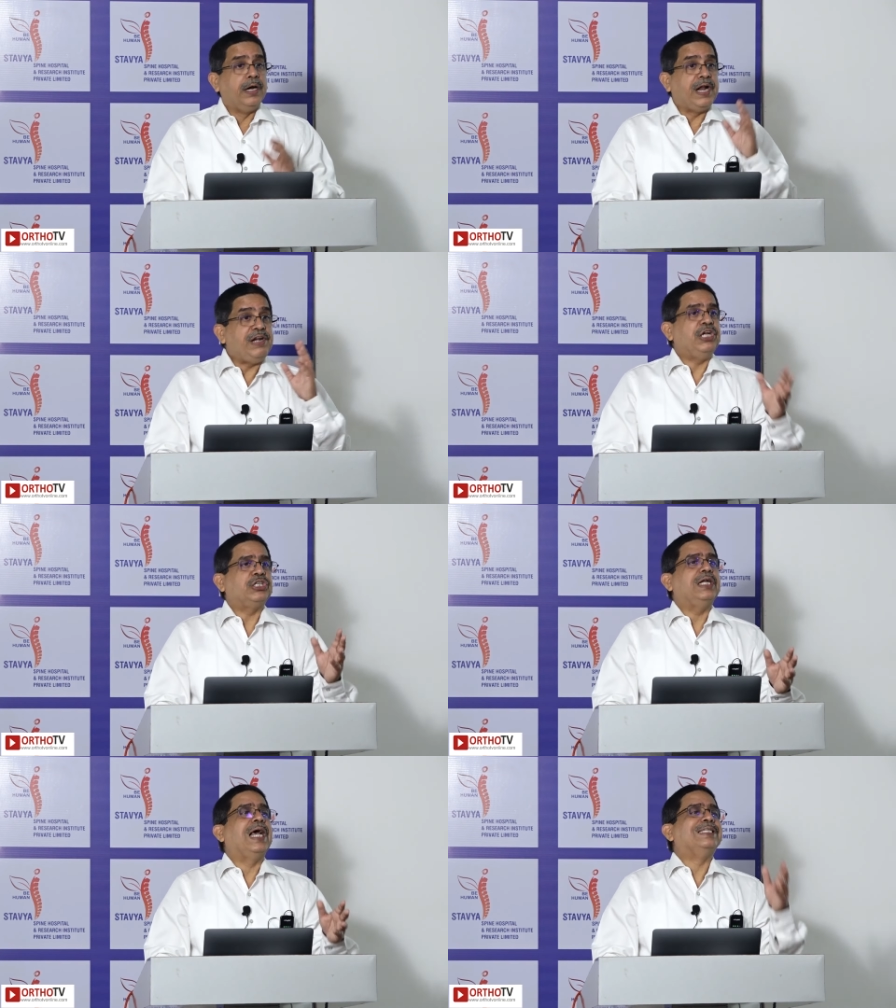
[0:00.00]

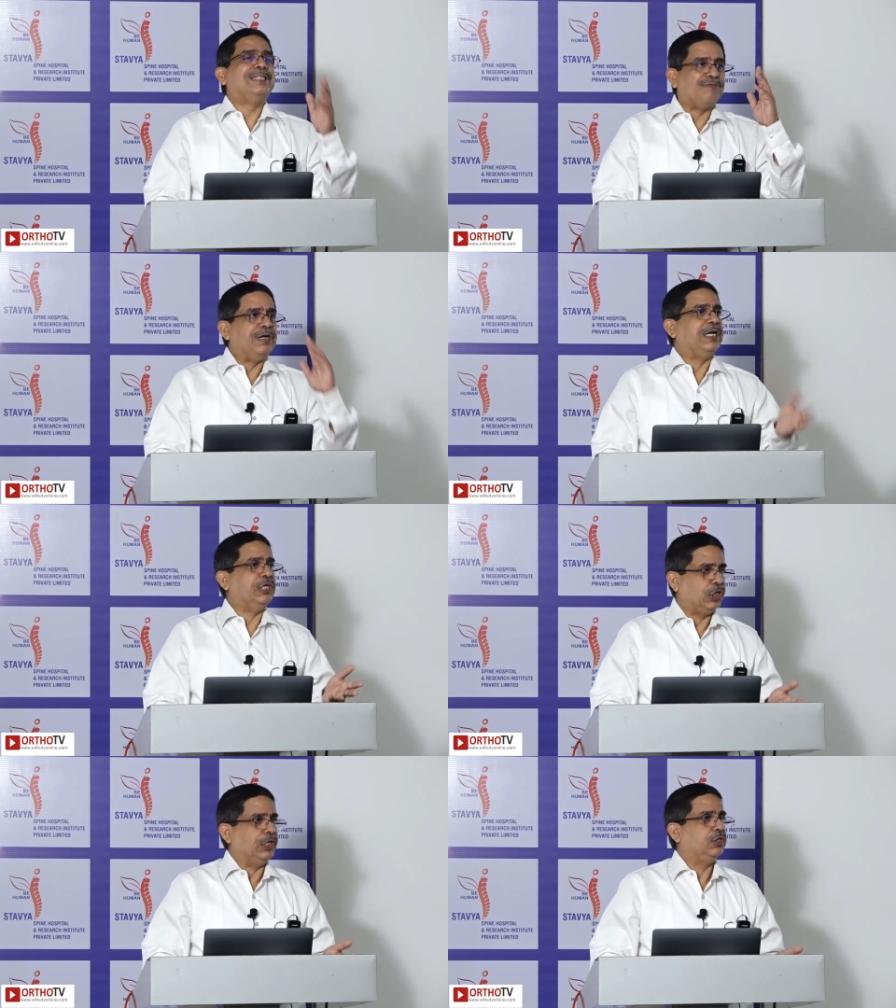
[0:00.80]
Radiation has
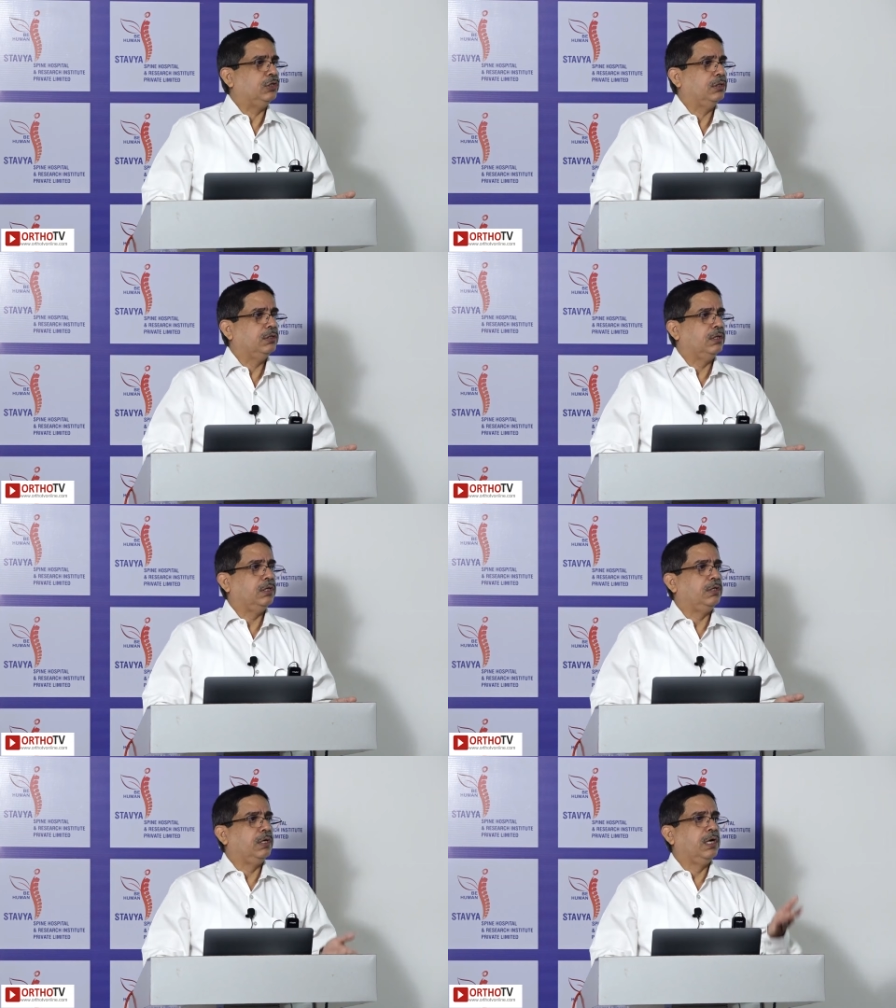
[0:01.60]
definitely changed
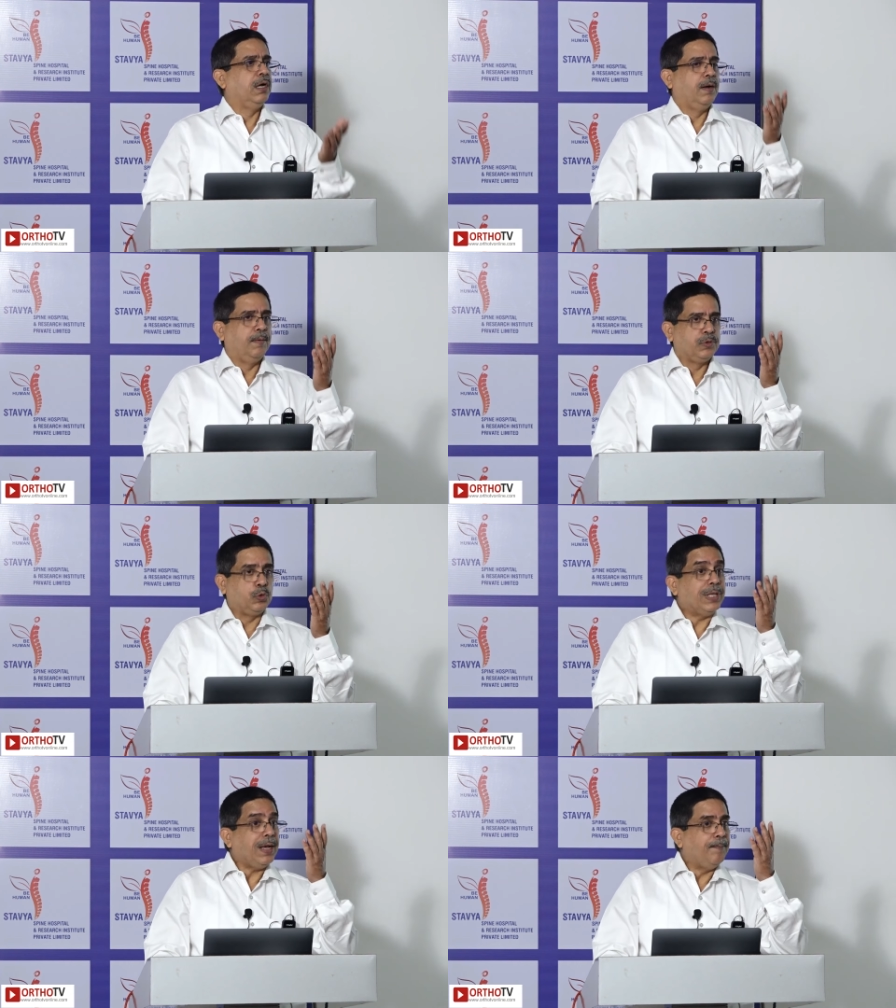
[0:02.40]

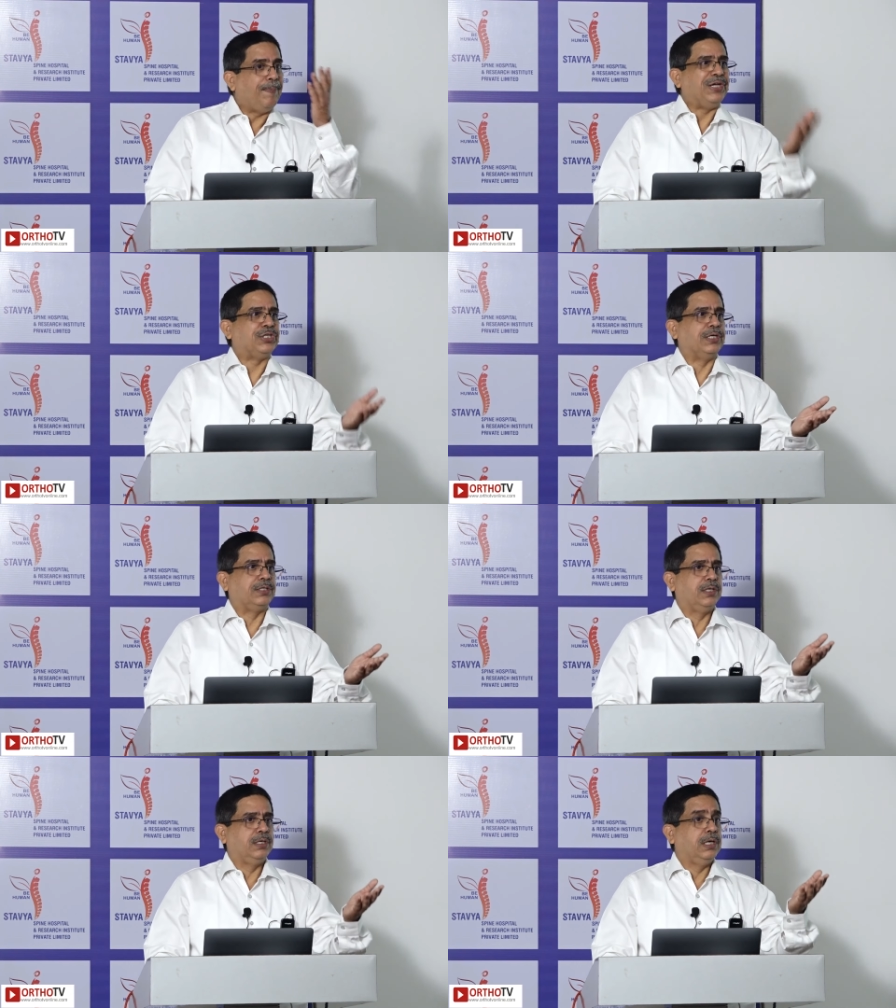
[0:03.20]
to the
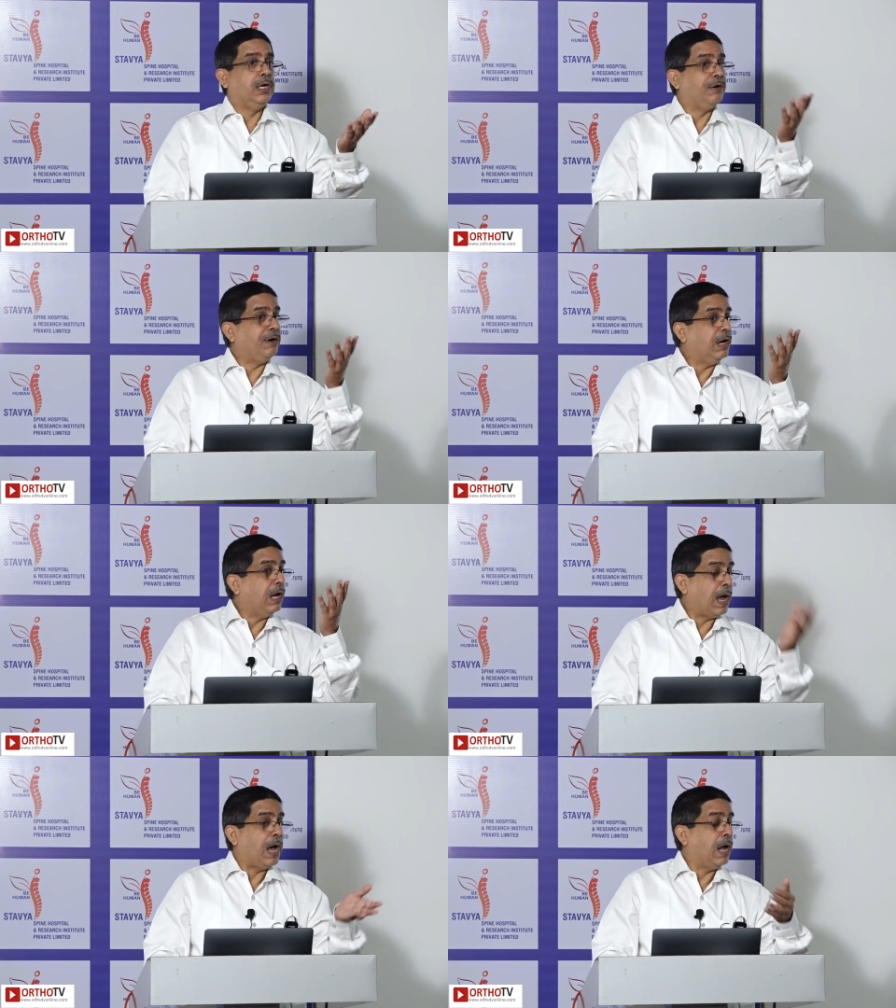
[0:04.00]
patient,
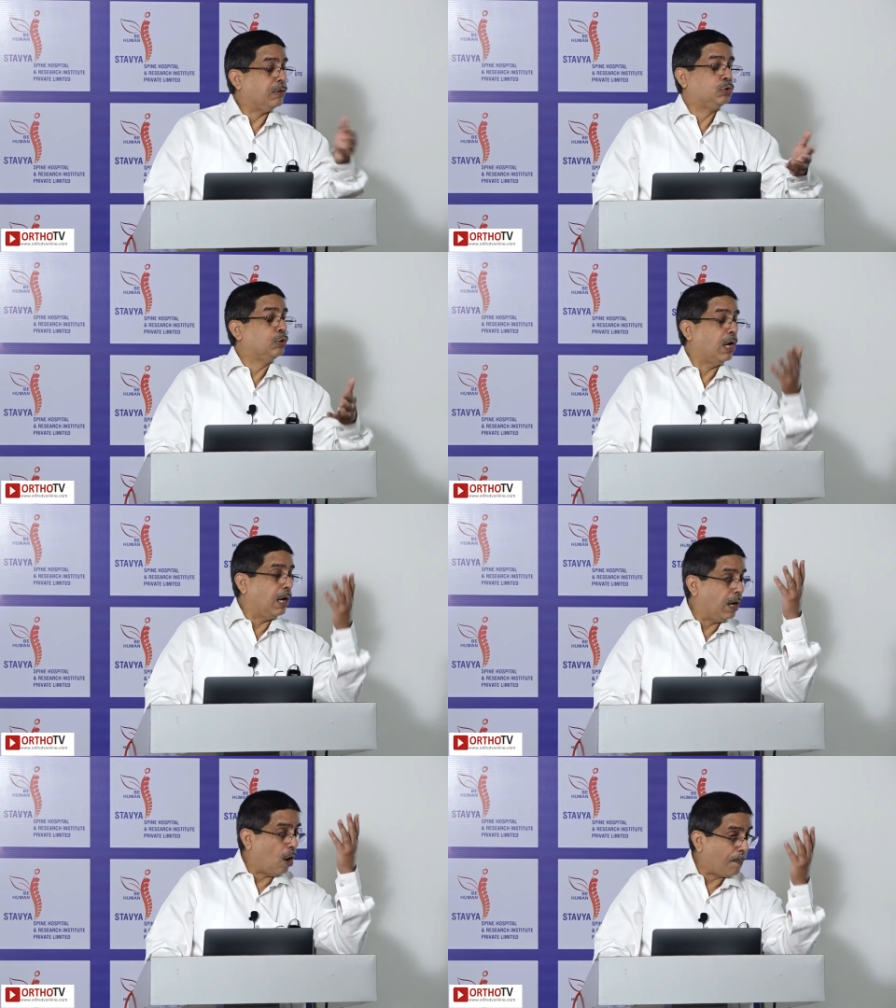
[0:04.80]
to
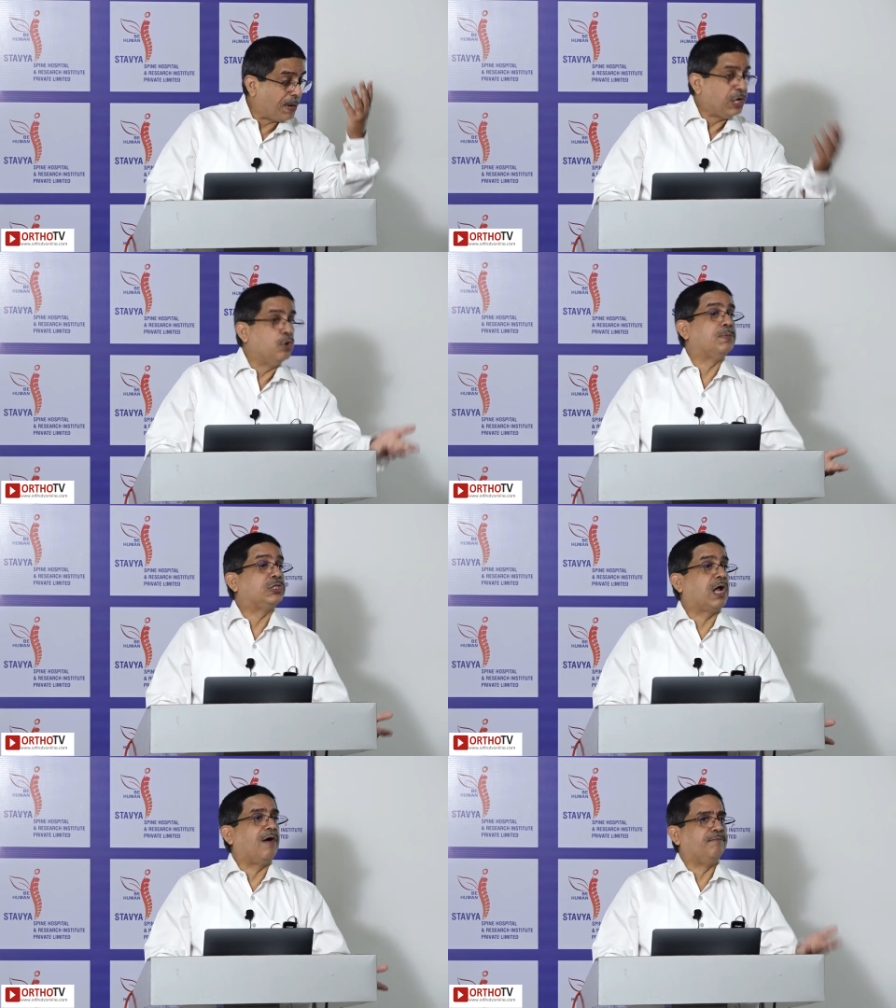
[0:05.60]
the operating room
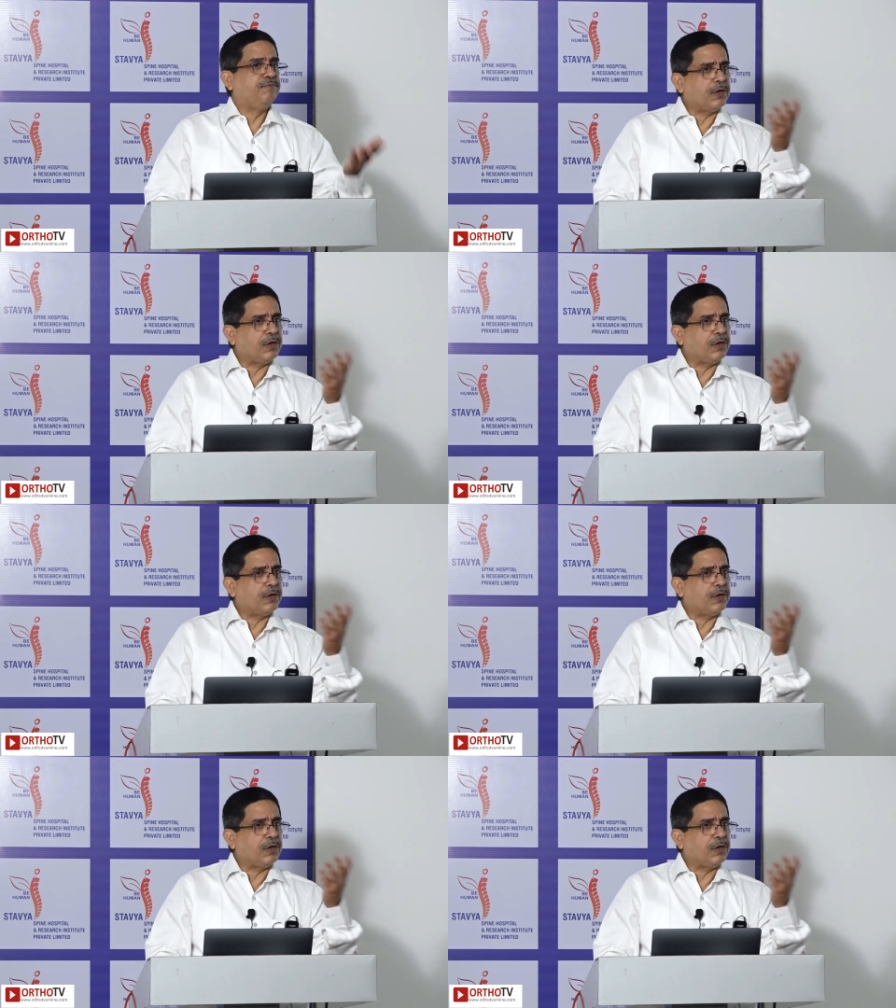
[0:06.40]
staff.